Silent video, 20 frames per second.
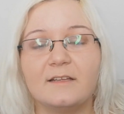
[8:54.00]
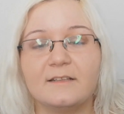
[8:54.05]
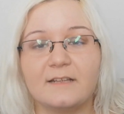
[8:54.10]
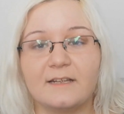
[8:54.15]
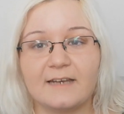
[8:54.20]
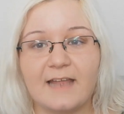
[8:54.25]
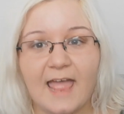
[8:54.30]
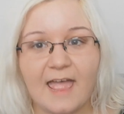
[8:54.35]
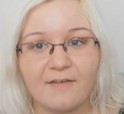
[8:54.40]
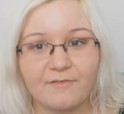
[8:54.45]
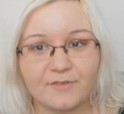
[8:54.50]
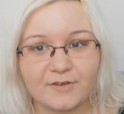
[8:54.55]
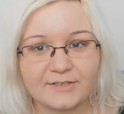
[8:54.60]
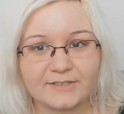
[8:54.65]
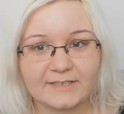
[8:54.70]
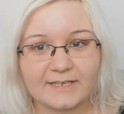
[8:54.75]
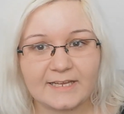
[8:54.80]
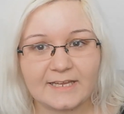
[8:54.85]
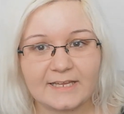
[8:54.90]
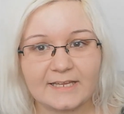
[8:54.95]
that
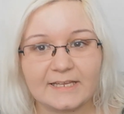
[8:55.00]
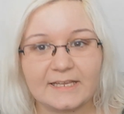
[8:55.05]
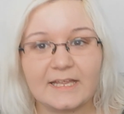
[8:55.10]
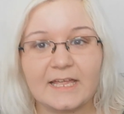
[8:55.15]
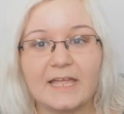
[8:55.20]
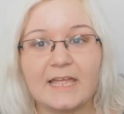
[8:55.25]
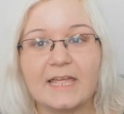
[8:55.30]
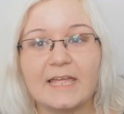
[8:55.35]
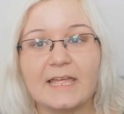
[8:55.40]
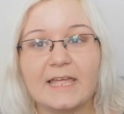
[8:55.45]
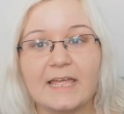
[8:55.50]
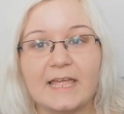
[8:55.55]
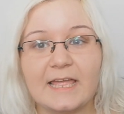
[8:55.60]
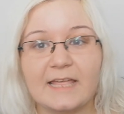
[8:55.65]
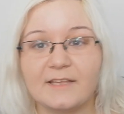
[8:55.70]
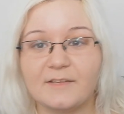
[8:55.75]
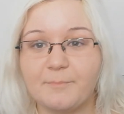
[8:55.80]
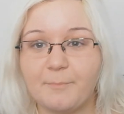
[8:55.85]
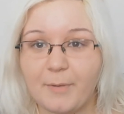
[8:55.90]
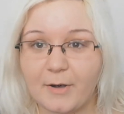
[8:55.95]
everything
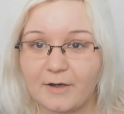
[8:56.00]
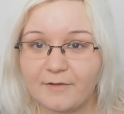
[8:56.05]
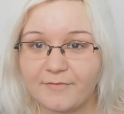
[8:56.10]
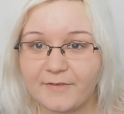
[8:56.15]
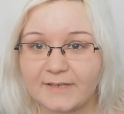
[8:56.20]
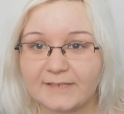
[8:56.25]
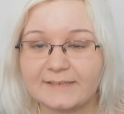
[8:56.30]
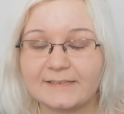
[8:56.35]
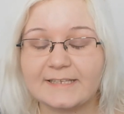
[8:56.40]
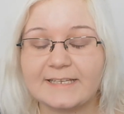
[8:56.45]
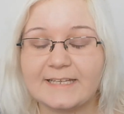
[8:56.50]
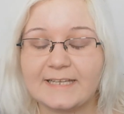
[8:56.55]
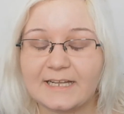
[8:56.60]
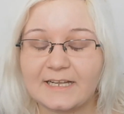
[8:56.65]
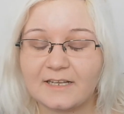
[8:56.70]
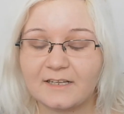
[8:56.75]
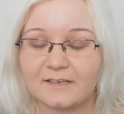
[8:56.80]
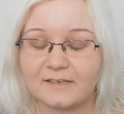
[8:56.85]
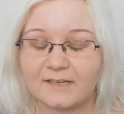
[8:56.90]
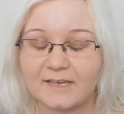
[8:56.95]
is perfectly
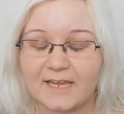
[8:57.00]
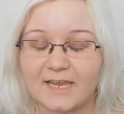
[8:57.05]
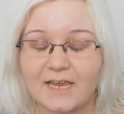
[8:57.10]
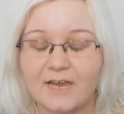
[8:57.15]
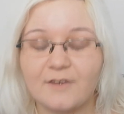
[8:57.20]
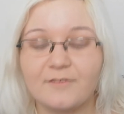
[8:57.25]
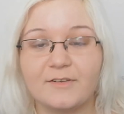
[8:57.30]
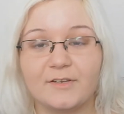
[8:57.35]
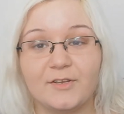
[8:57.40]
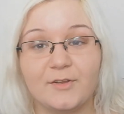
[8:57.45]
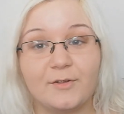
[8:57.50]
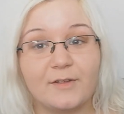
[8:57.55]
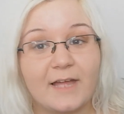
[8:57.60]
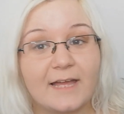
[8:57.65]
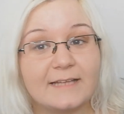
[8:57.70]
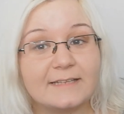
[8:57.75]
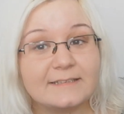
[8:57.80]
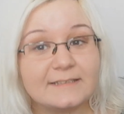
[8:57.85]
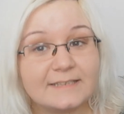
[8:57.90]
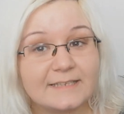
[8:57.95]
clear, that you
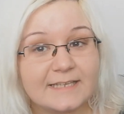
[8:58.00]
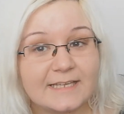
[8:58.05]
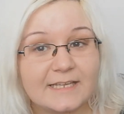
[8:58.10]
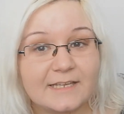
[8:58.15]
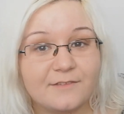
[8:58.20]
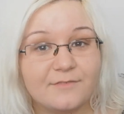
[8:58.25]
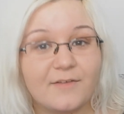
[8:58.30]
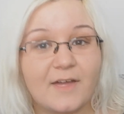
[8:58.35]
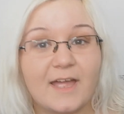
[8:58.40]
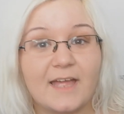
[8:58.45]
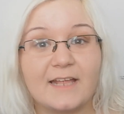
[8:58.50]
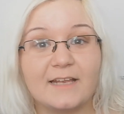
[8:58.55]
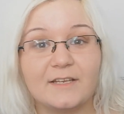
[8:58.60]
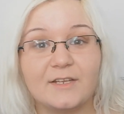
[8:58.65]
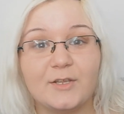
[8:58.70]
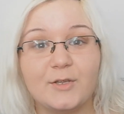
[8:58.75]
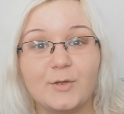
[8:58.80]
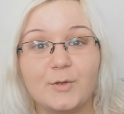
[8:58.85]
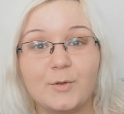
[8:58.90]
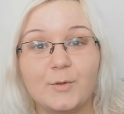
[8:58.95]
can leave
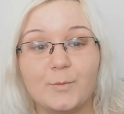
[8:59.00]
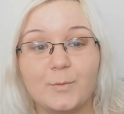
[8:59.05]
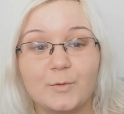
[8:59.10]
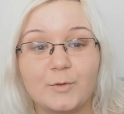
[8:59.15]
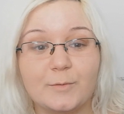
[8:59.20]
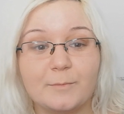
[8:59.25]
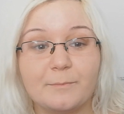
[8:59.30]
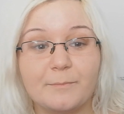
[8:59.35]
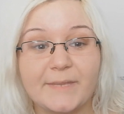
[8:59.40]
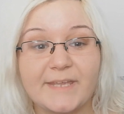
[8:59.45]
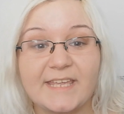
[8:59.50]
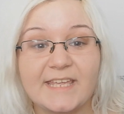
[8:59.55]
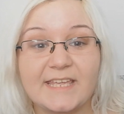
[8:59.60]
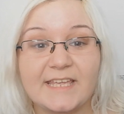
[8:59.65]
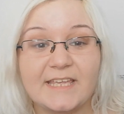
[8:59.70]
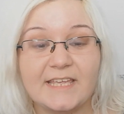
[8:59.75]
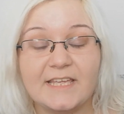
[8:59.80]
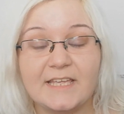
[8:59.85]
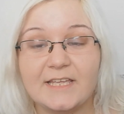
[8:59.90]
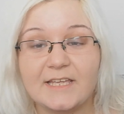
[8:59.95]
and you wouldn't
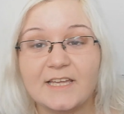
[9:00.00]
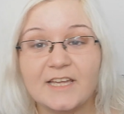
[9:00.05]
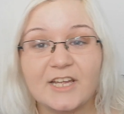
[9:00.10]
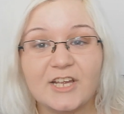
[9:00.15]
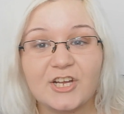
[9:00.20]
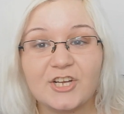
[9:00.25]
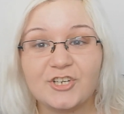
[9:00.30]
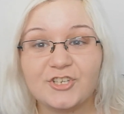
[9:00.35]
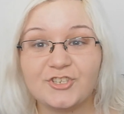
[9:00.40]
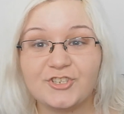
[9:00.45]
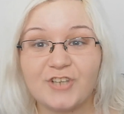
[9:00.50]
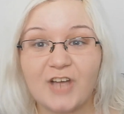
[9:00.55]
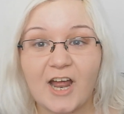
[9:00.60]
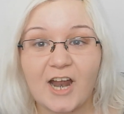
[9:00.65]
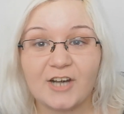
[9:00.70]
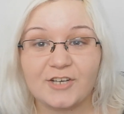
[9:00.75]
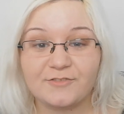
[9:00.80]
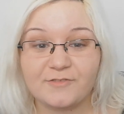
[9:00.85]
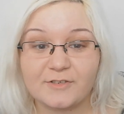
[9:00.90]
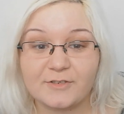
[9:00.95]
be
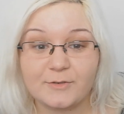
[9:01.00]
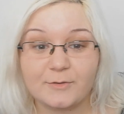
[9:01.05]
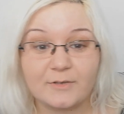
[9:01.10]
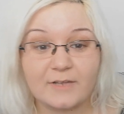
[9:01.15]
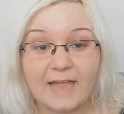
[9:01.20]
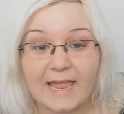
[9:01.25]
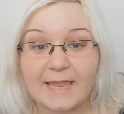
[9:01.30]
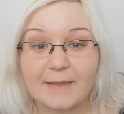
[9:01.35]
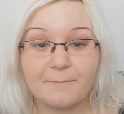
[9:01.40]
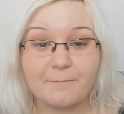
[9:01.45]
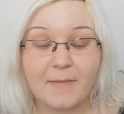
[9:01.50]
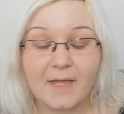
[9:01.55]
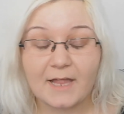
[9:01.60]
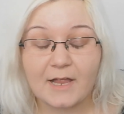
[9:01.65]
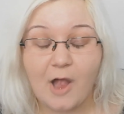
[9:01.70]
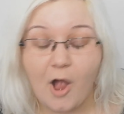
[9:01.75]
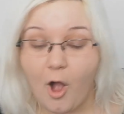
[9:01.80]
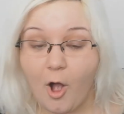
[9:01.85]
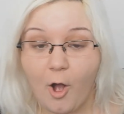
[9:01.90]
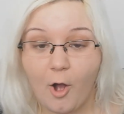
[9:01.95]
charged when you came
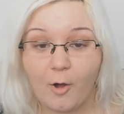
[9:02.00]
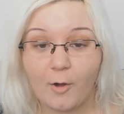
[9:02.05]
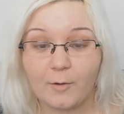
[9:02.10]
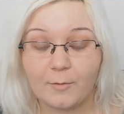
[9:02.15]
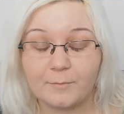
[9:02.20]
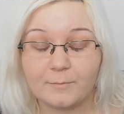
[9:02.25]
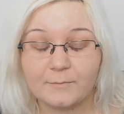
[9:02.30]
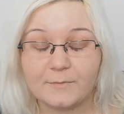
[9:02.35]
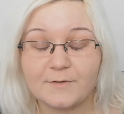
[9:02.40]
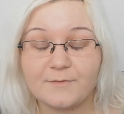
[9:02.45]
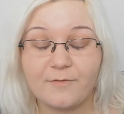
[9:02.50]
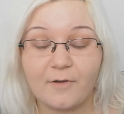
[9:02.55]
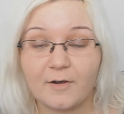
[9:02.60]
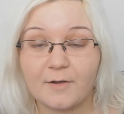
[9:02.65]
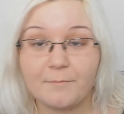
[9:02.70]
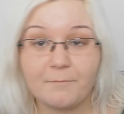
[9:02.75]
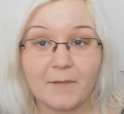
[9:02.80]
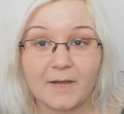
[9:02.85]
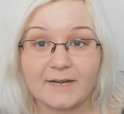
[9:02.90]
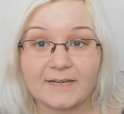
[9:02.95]
back home
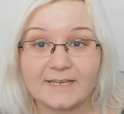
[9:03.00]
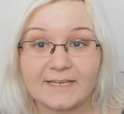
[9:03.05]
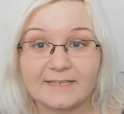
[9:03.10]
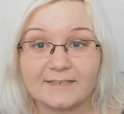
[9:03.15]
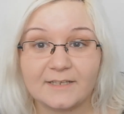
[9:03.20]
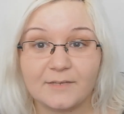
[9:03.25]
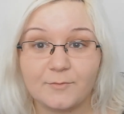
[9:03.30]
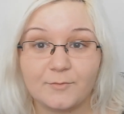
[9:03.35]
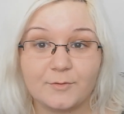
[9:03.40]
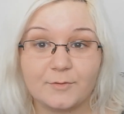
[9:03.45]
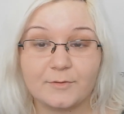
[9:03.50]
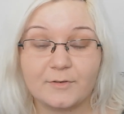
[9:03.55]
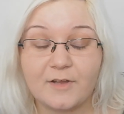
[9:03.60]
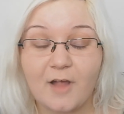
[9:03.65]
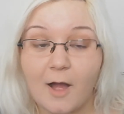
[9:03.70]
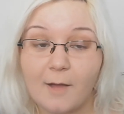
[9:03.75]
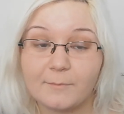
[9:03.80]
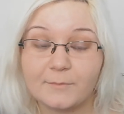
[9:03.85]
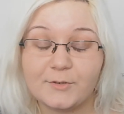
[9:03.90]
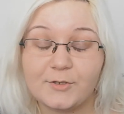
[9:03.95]
for money. They wouldn't
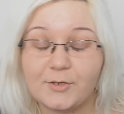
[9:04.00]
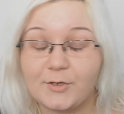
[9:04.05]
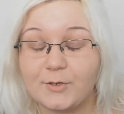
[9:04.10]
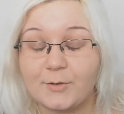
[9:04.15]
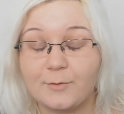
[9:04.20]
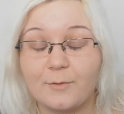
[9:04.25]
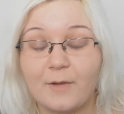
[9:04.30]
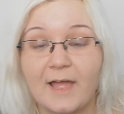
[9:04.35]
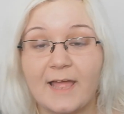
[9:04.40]
come to you